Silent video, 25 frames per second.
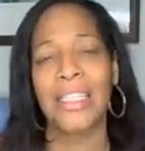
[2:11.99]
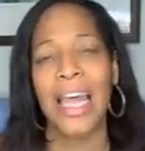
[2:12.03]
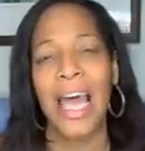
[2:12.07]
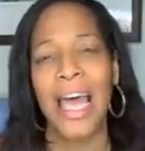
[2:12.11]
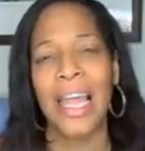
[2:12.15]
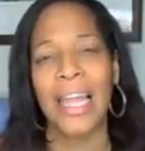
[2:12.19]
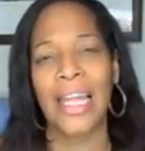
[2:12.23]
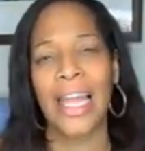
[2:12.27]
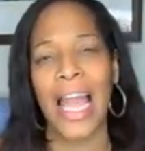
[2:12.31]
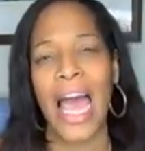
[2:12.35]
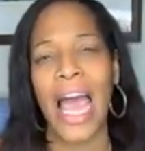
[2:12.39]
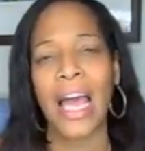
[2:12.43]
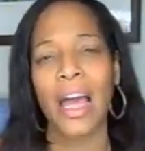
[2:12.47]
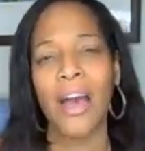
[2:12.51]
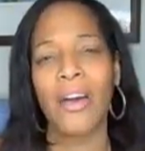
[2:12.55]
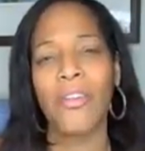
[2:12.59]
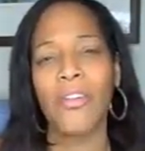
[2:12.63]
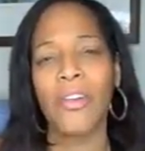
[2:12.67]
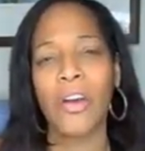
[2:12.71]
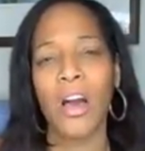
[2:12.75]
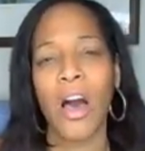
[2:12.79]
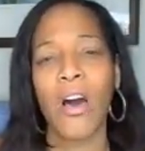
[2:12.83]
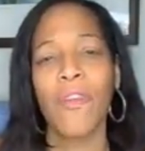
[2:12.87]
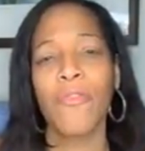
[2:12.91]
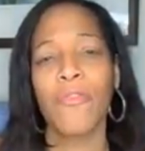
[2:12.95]
that lack
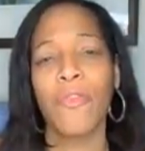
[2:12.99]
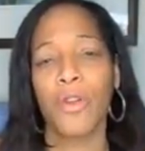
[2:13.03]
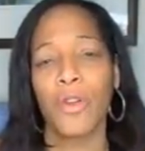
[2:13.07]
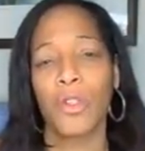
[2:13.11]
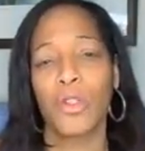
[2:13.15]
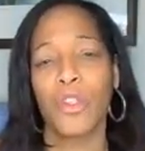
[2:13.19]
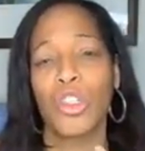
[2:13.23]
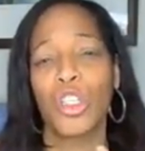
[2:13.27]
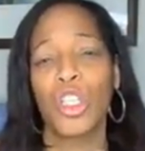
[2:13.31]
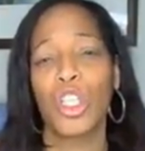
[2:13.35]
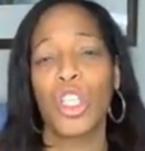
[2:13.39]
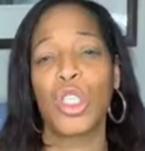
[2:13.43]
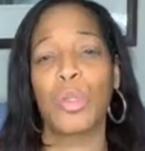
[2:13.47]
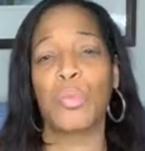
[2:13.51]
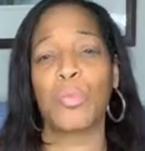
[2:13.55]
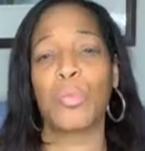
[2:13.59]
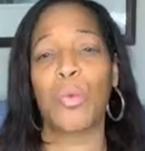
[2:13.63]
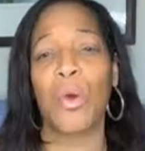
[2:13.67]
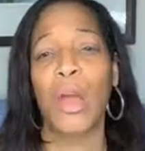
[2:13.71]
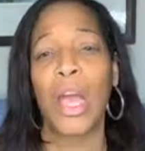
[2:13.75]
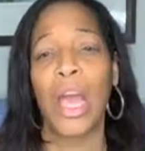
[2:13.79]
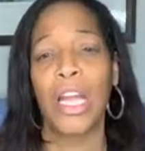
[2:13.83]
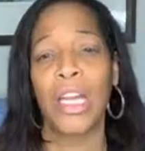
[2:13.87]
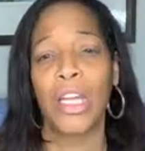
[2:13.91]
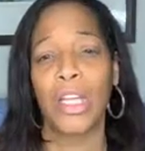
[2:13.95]
of comfort to
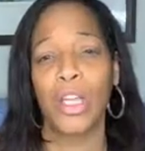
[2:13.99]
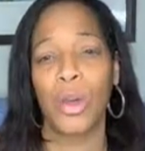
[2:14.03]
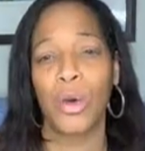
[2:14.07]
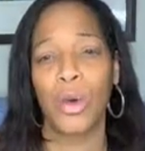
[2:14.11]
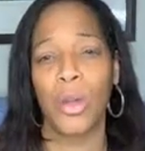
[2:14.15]
spread in